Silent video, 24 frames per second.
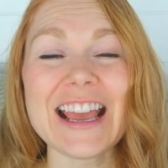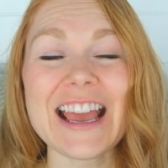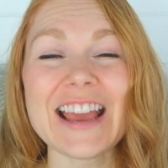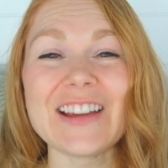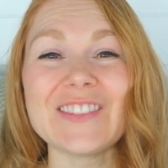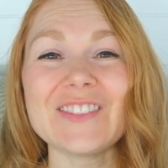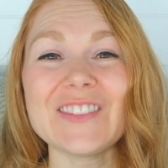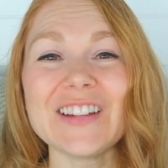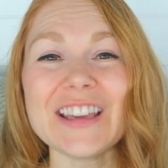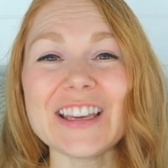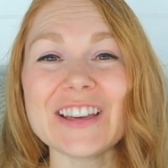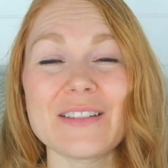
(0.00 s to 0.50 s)

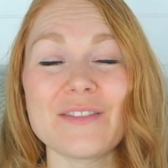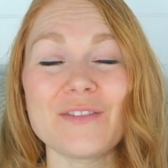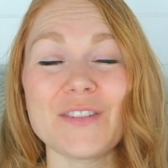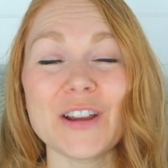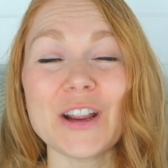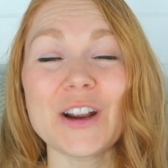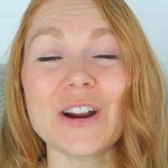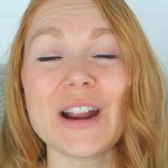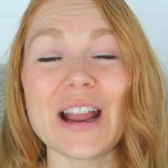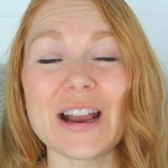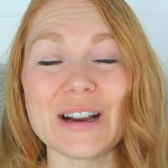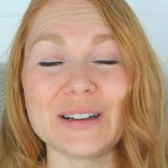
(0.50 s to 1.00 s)
and we can
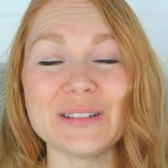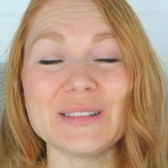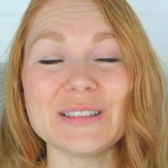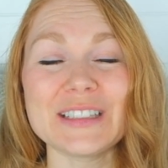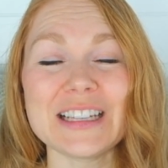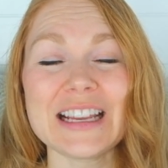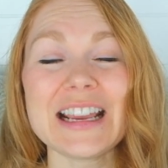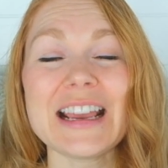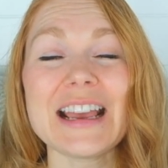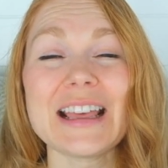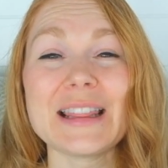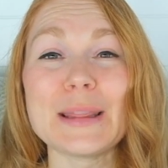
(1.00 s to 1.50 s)
figure out
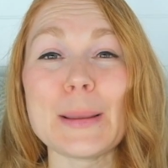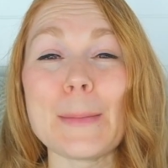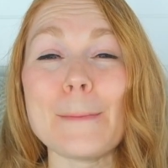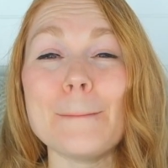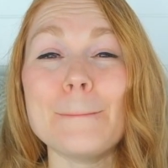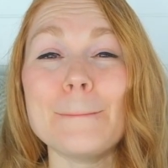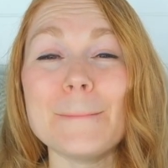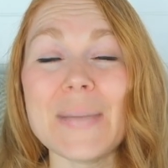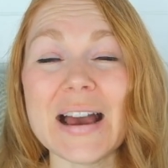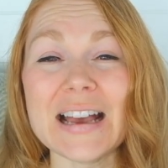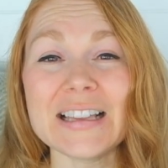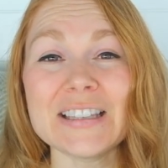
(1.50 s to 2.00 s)
the
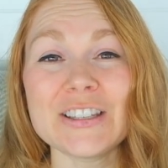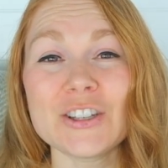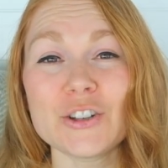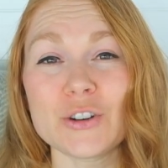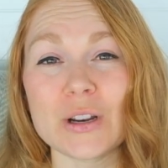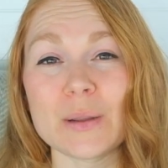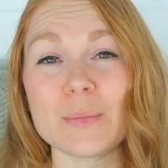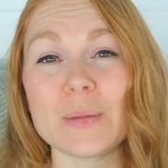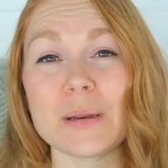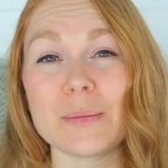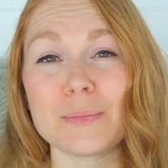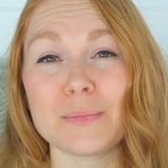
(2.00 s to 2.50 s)
best
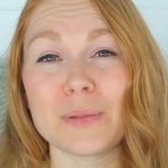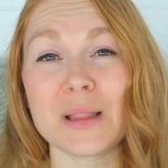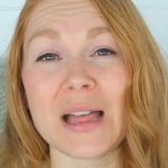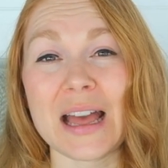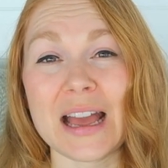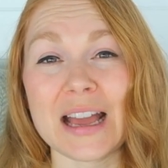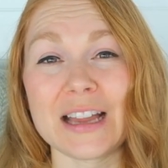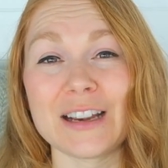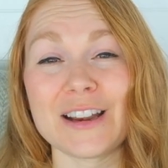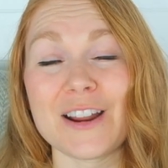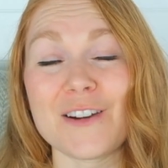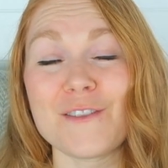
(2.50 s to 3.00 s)
treatment
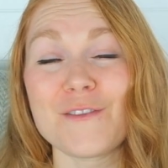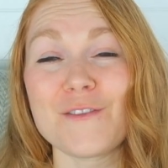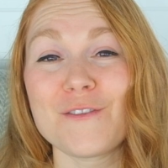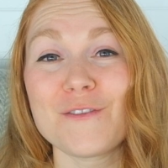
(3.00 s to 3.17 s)
plan